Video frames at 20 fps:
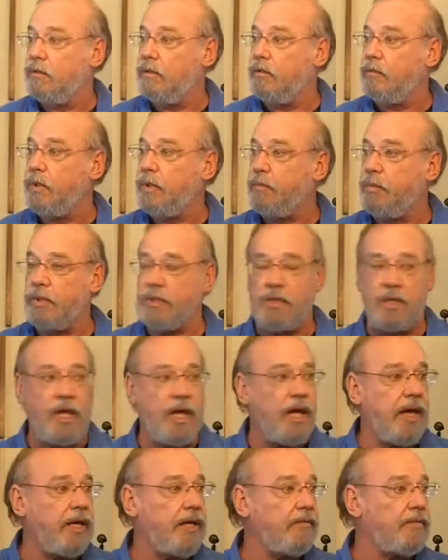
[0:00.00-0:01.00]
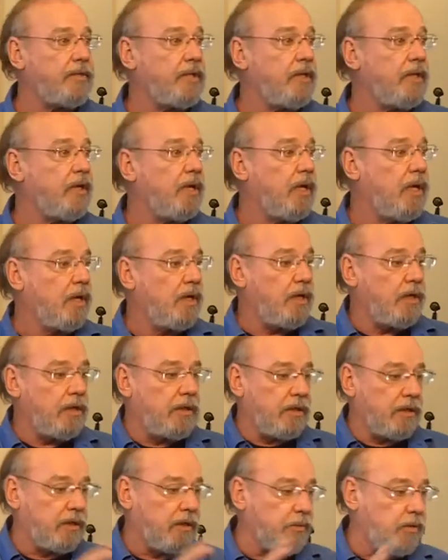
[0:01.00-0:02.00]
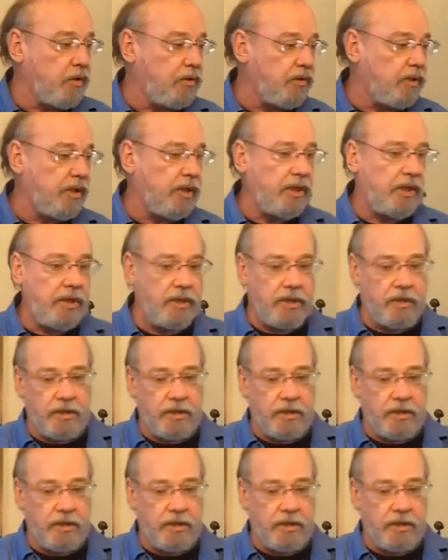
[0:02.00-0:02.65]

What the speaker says: In people's lives, and in a community,